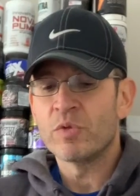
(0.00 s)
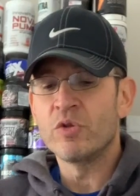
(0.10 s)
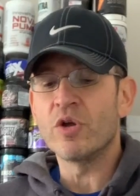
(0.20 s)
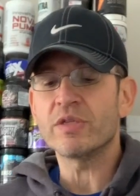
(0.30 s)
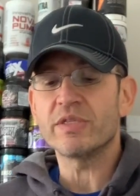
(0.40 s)
You
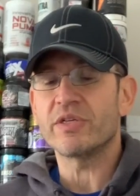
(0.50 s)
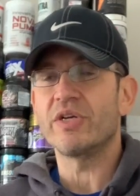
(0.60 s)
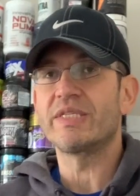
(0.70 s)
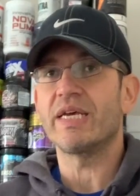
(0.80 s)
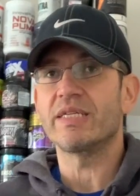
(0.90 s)
don't
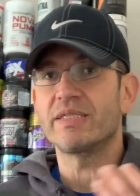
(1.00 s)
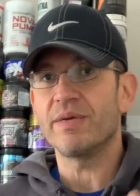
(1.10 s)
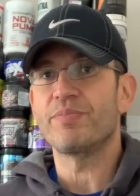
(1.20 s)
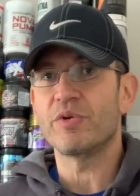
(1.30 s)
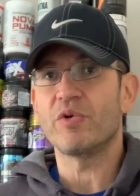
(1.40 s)
necessarily take the
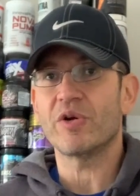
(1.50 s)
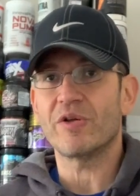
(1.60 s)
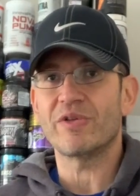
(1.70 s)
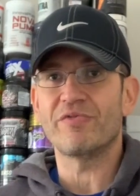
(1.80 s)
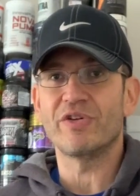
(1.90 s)
same
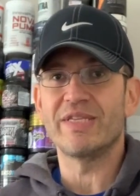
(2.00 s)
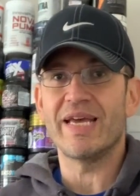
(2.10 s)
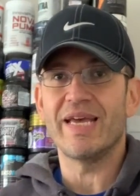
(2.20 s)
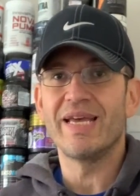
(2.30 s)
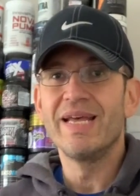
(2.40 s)
pre-workout every
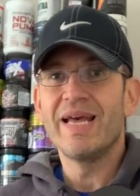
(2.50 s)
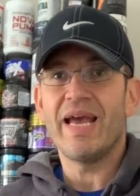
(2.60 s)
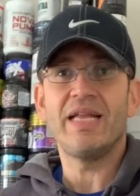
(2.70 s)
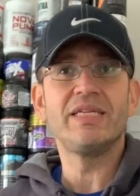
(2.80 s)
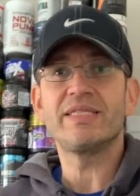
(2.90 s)
day,
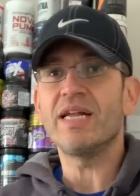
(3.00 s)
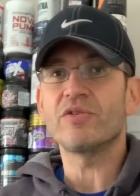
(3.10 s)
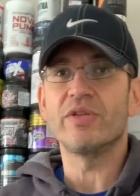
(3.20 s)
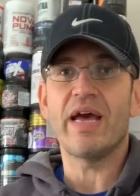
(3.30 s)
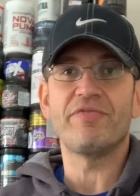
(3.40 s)
and it's not
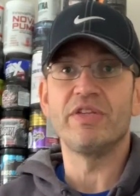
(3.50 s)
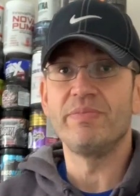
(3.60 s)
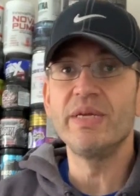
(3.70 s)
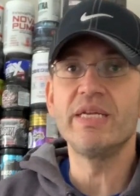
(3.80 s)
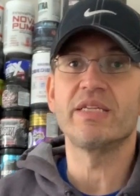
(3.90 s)
going to have an
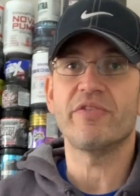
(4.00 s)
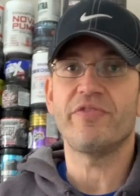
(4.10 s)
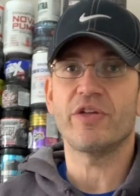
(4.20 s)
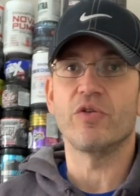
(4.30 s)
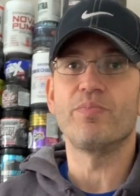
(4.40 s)
immediate effect on